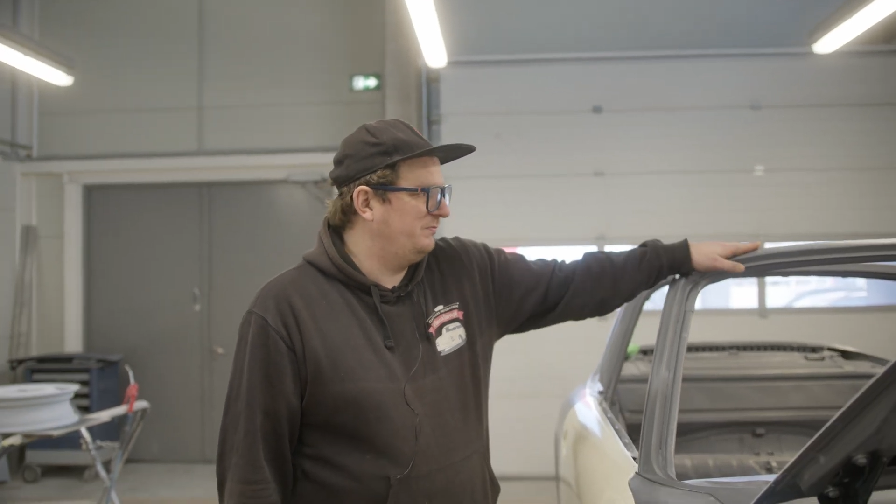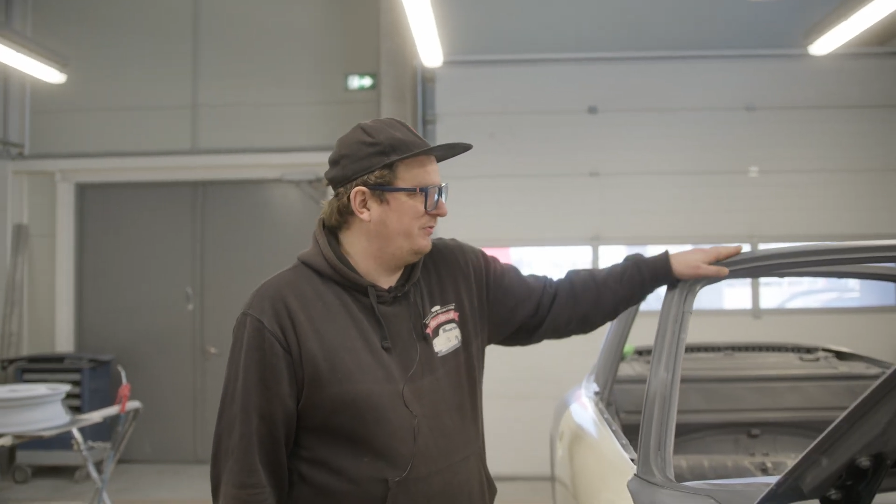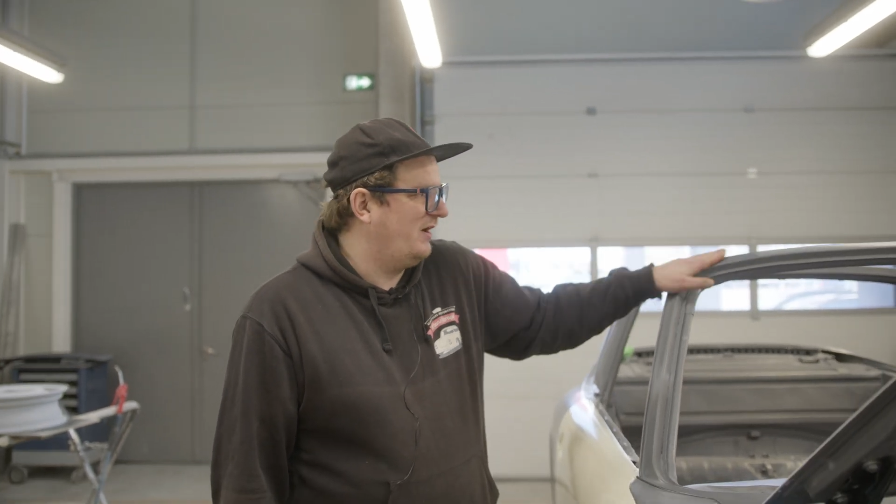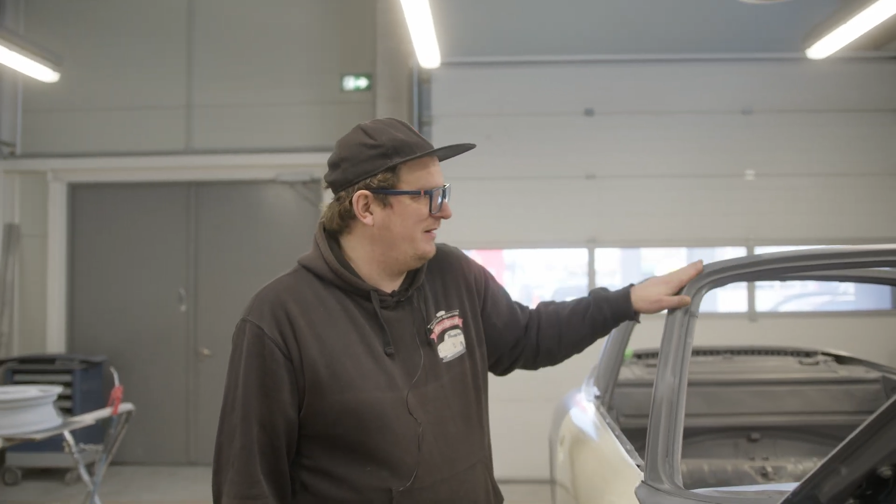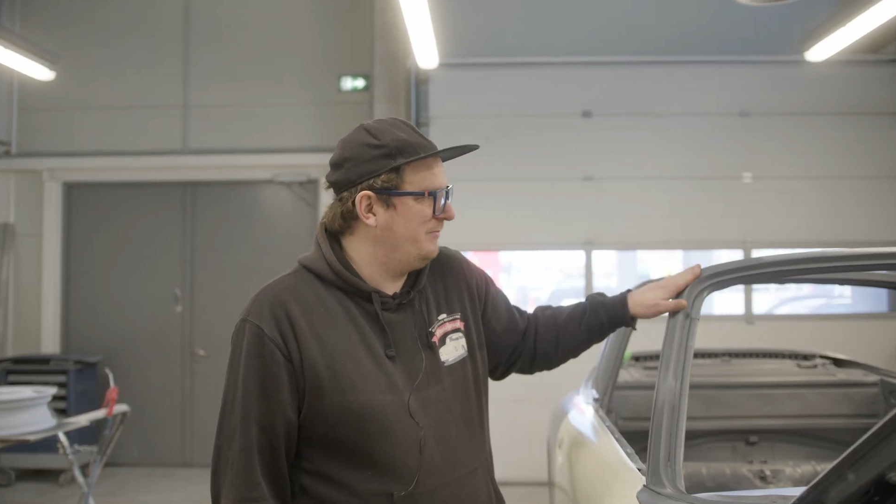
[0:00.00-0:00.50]

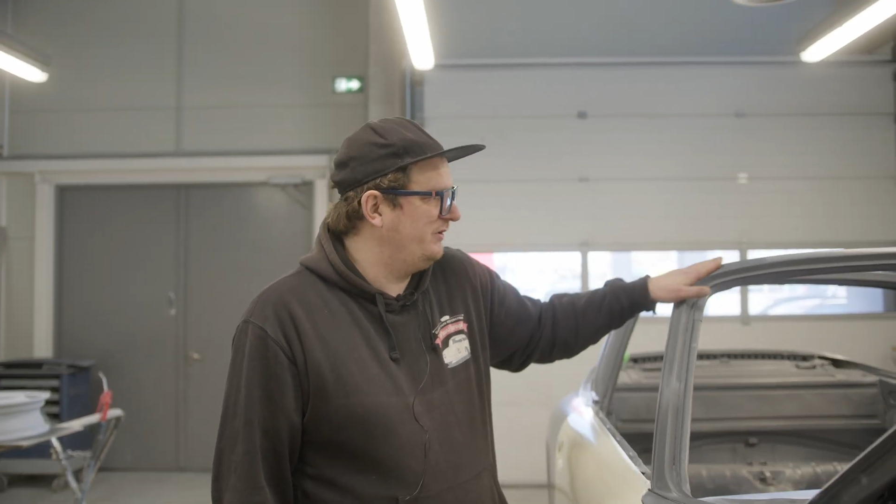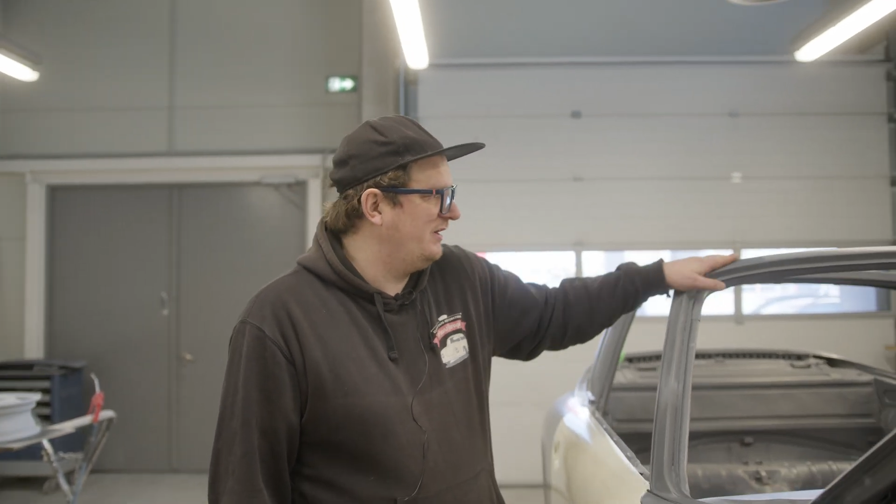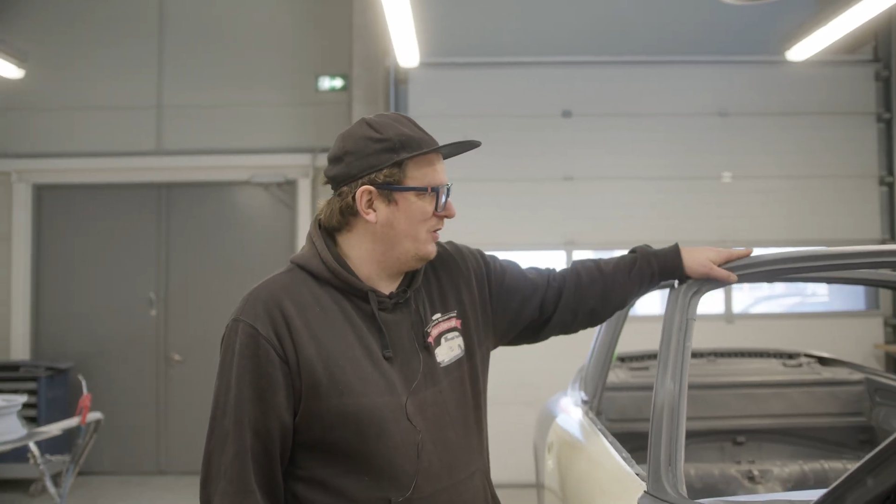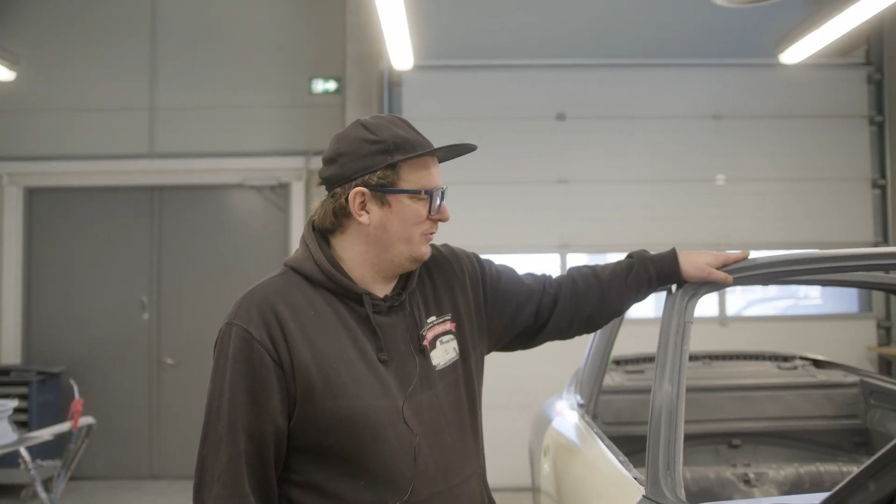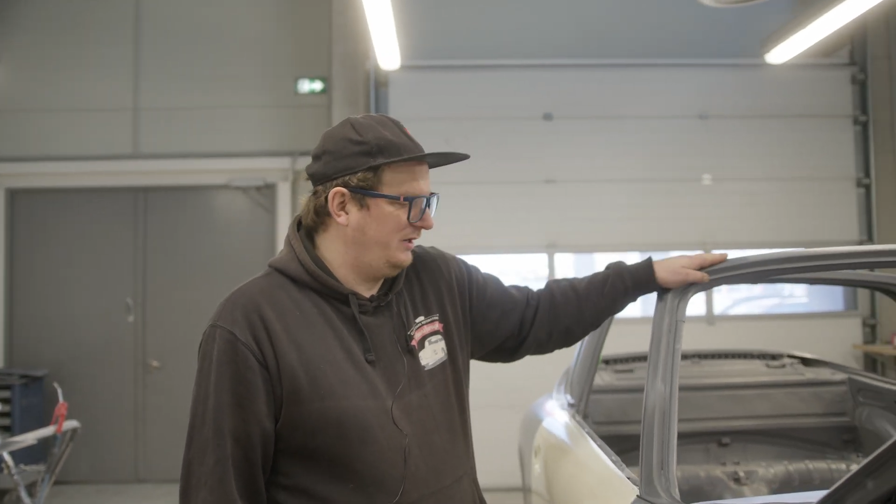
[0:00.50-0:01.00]
primer
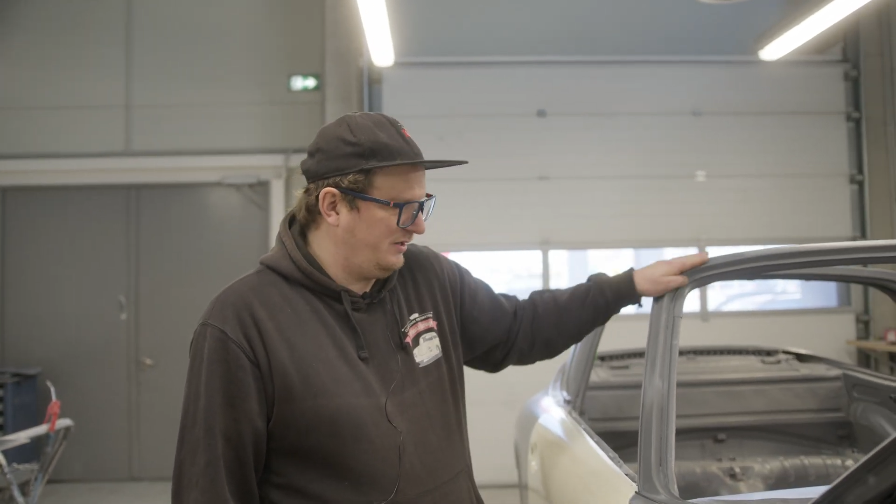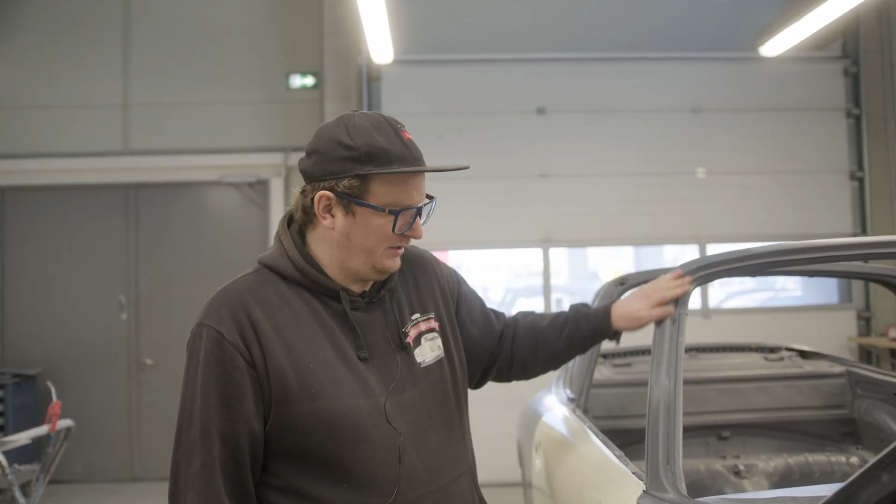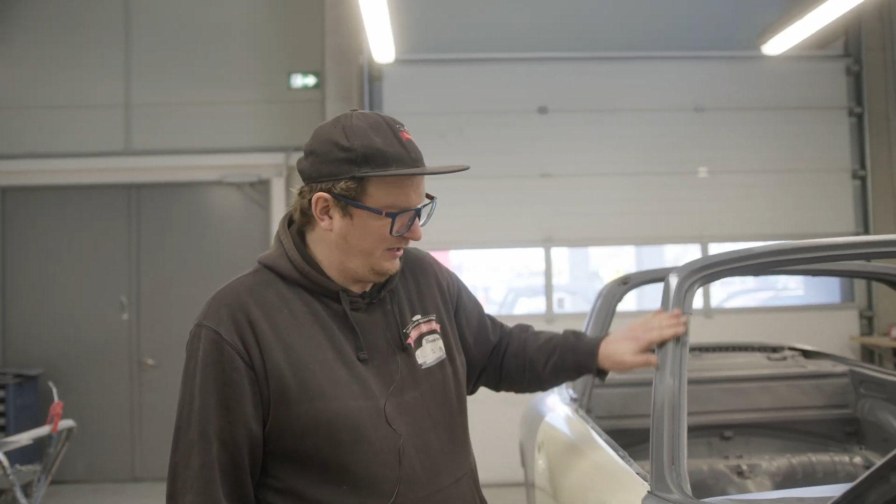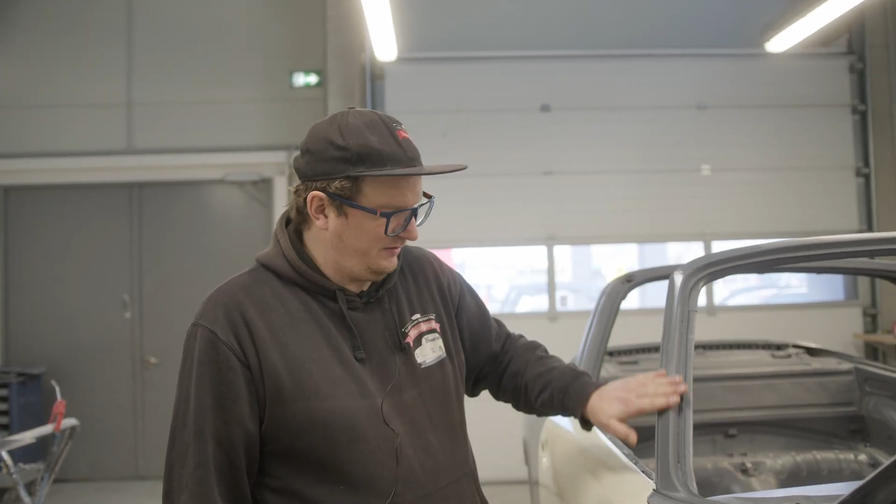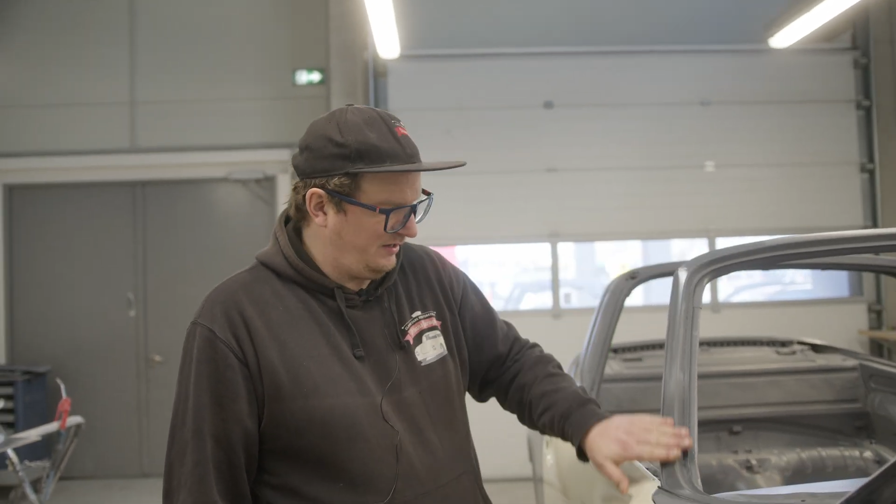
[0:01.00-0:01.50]
down here
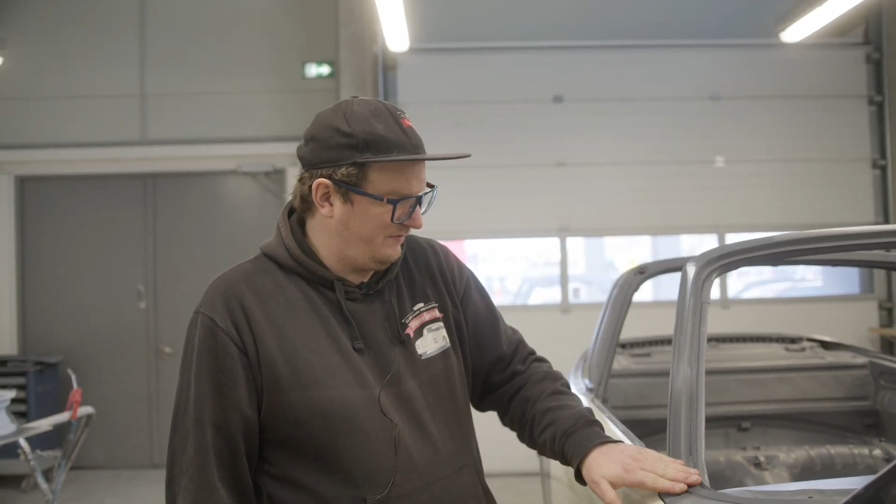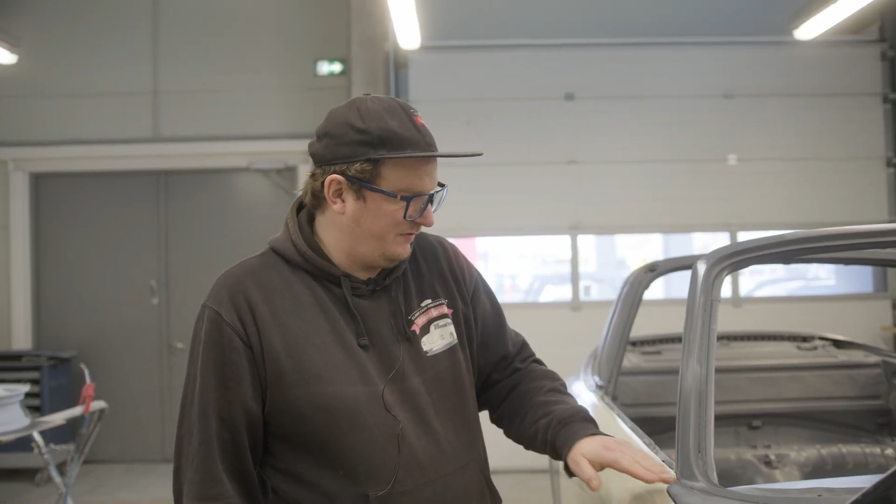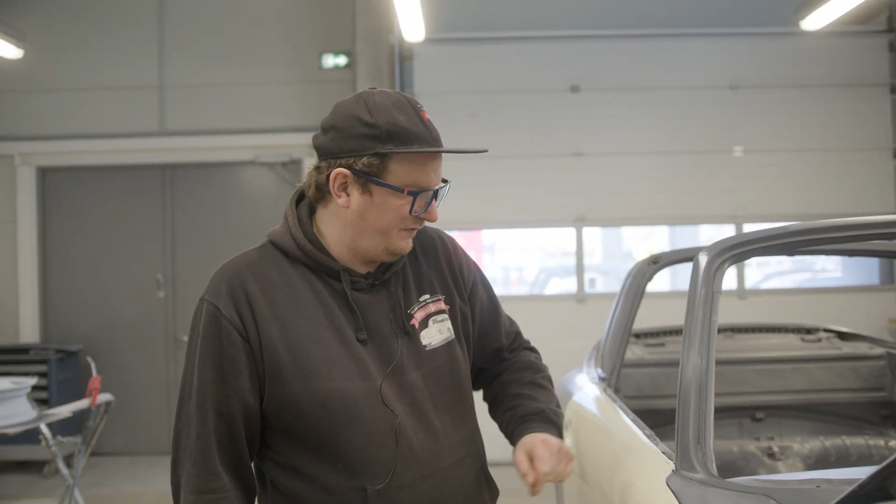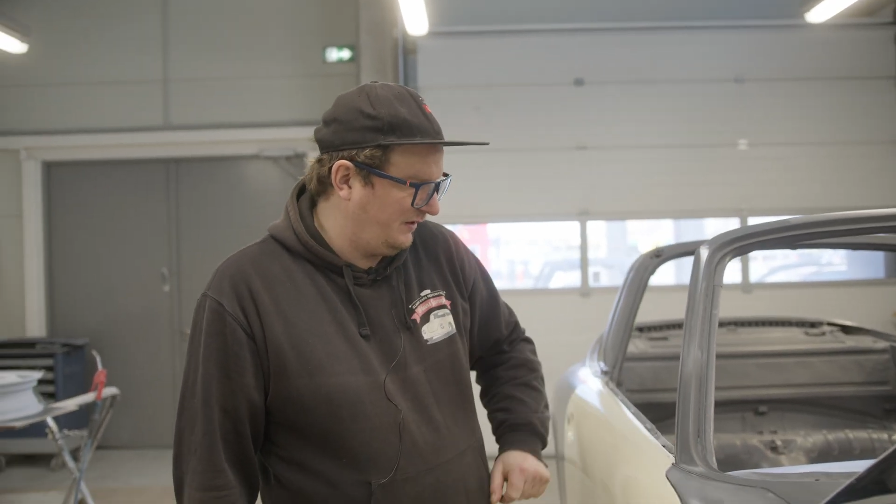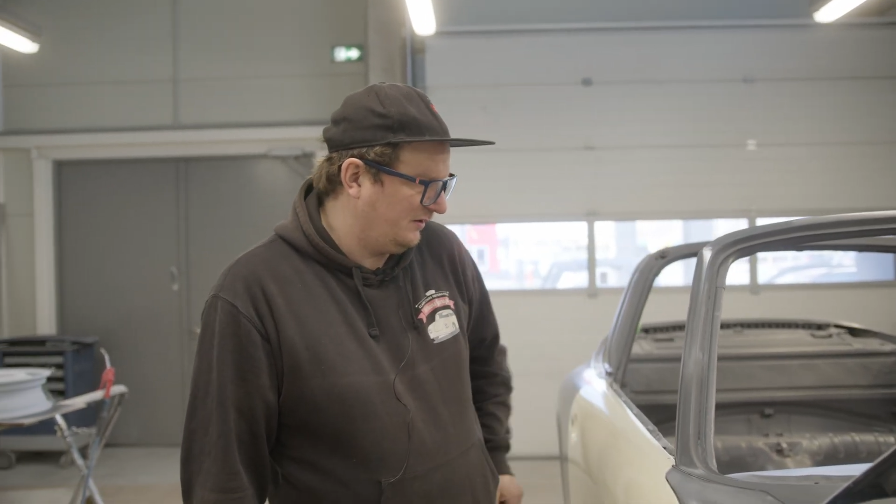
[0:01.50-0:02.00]
and get
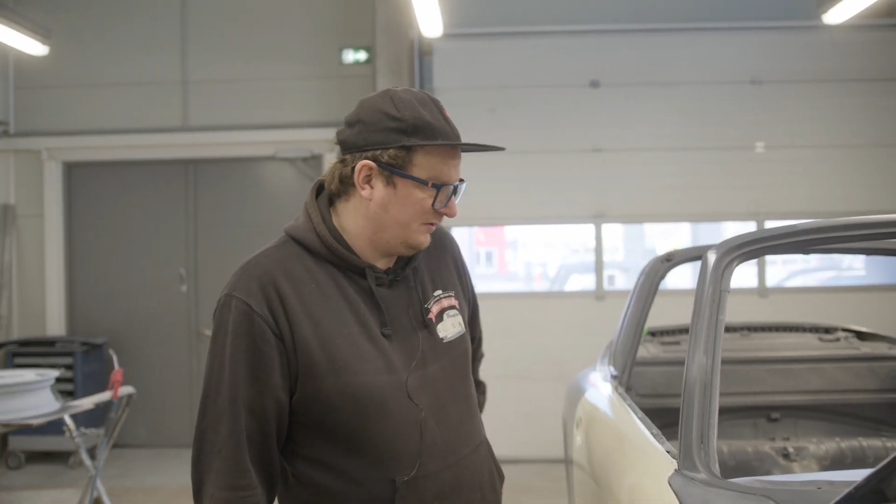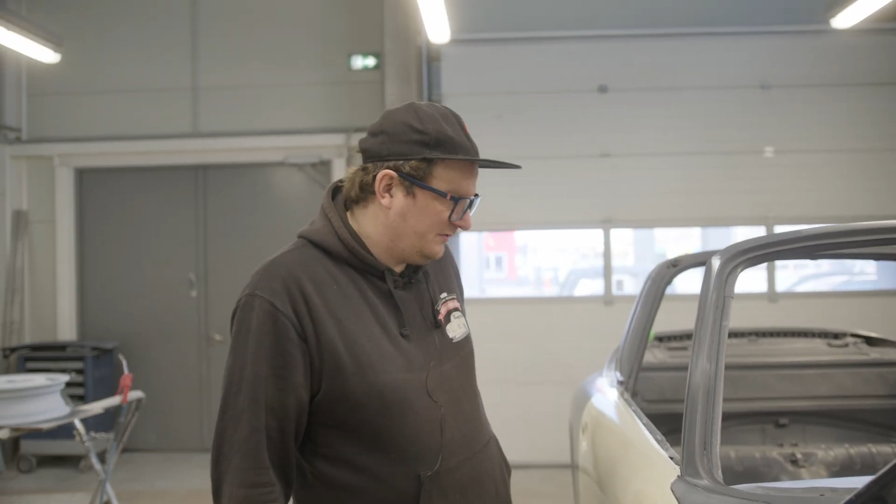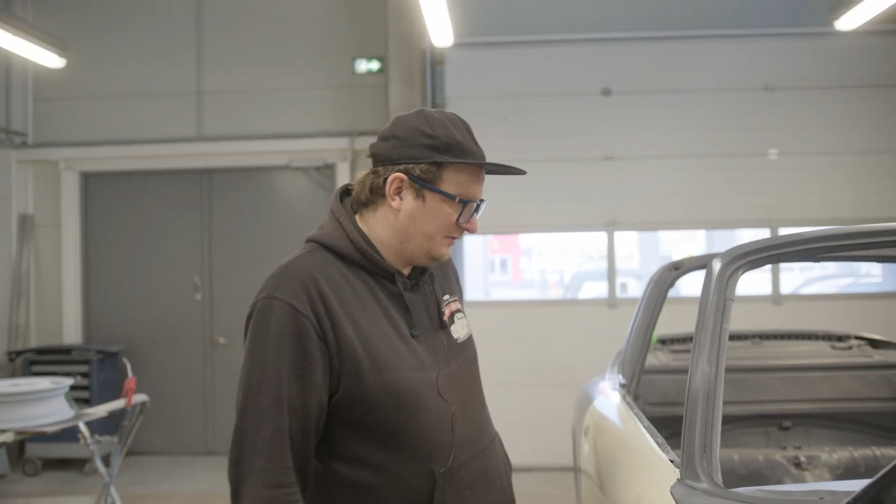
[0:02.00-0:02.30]
everything